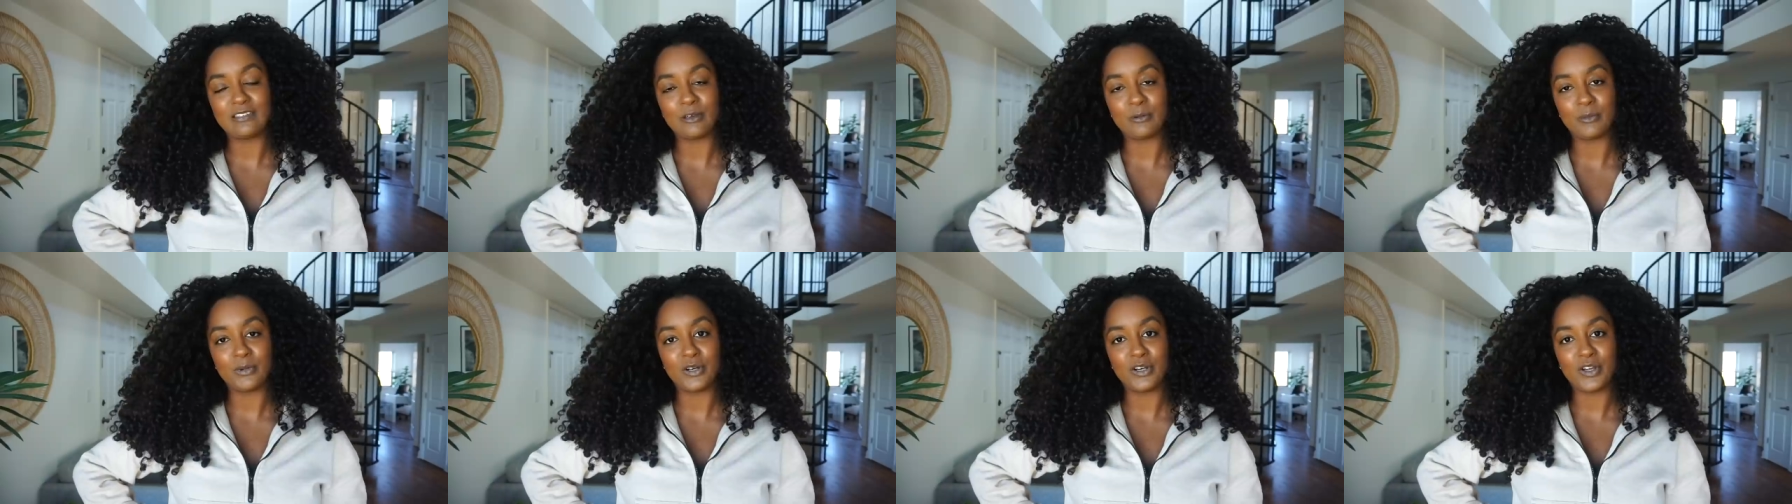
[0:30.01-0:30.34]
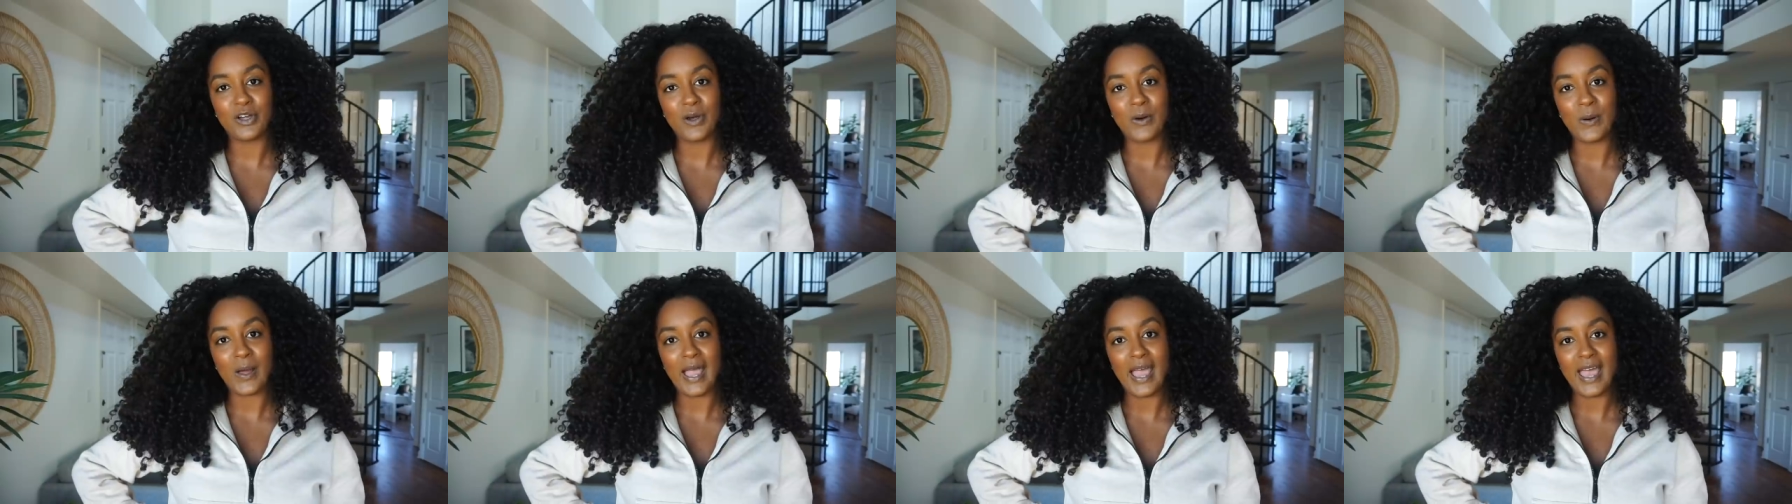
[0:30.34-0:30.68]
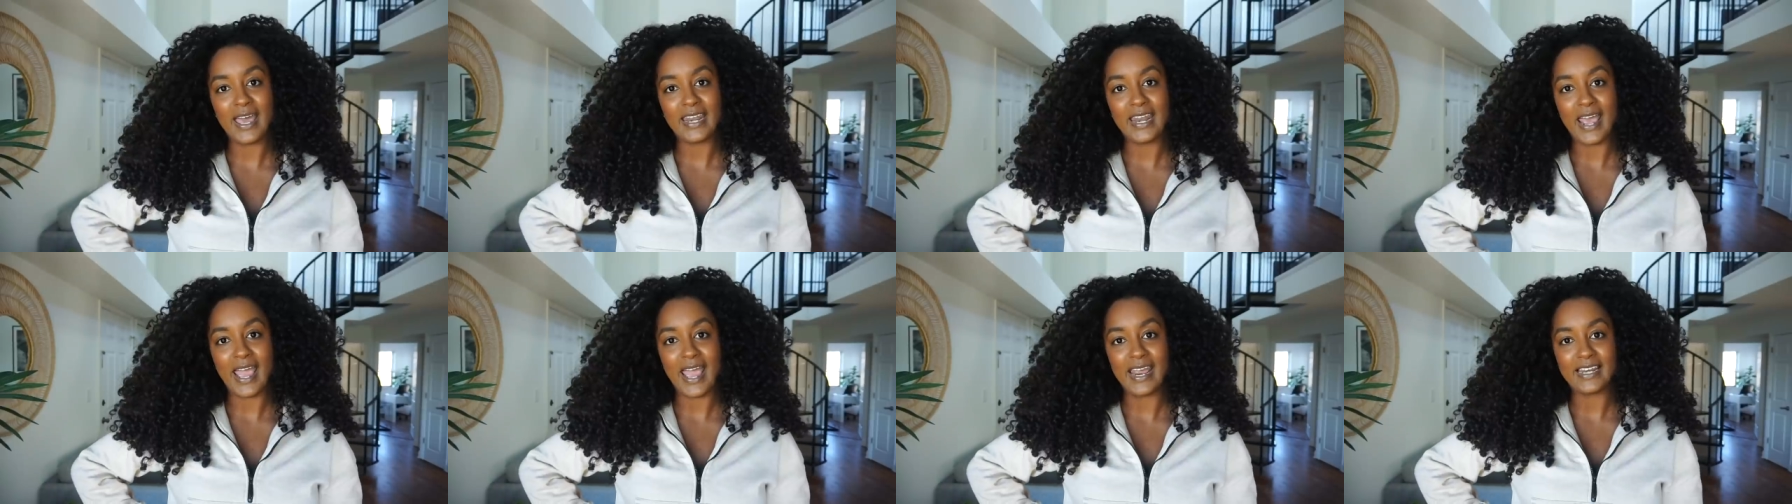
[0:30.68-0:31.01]
So I'm gonna go
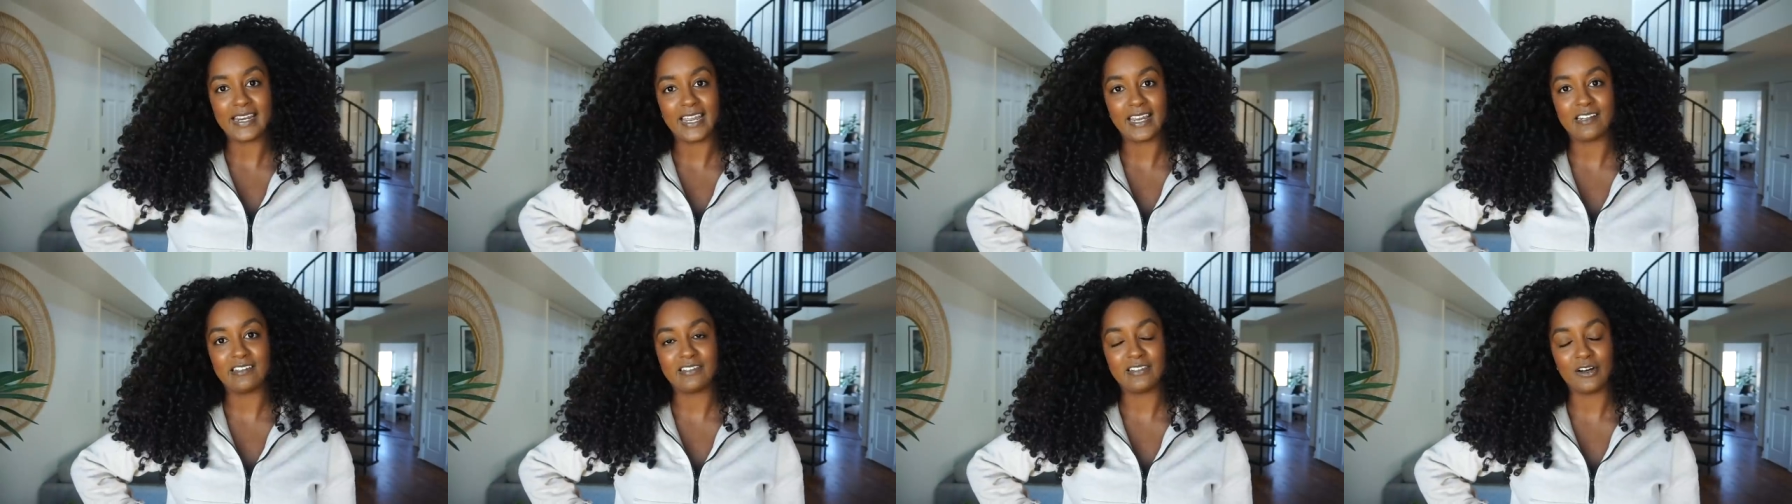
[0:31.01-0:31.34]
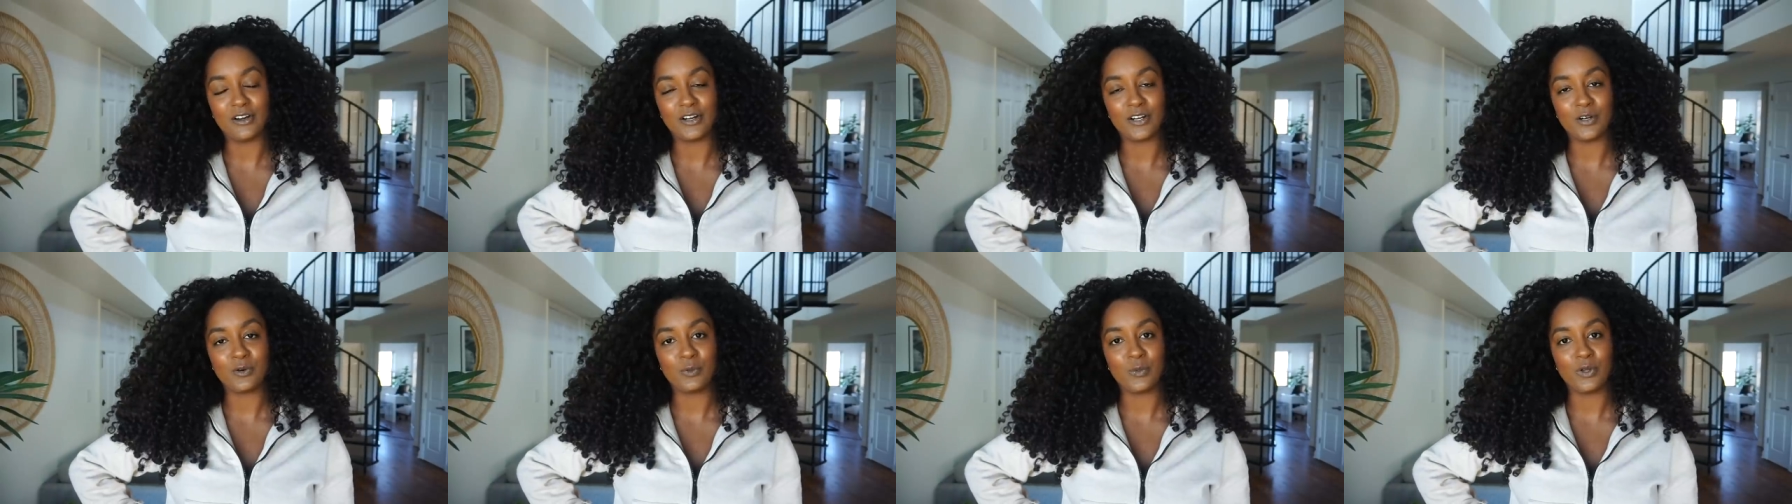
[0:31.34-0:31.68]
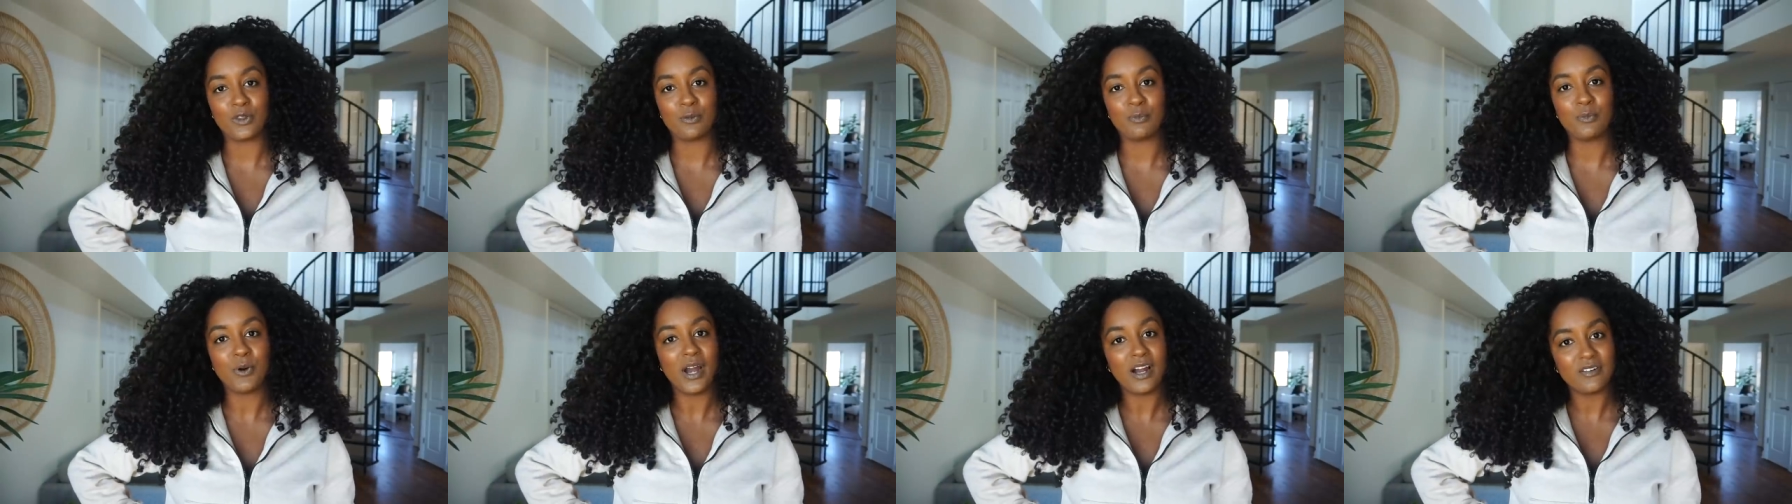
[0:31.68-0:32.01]
ahead and get started
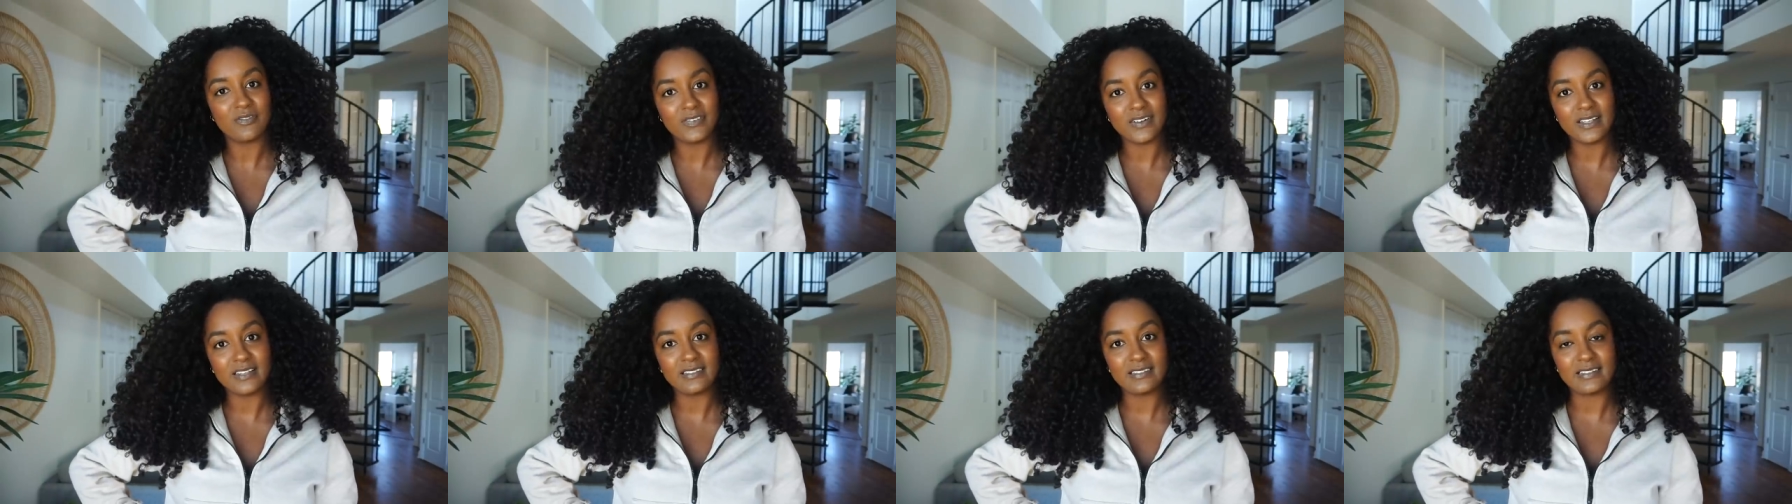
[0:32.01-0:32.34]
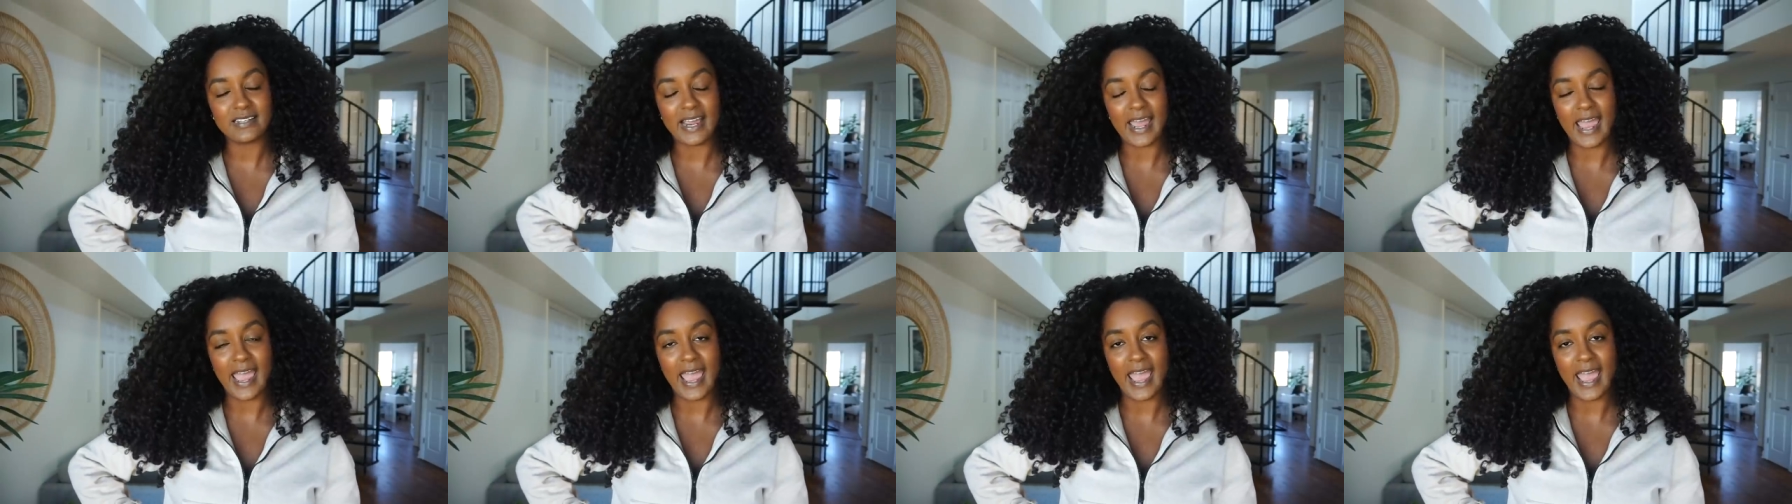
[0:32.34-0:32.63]
with breakfast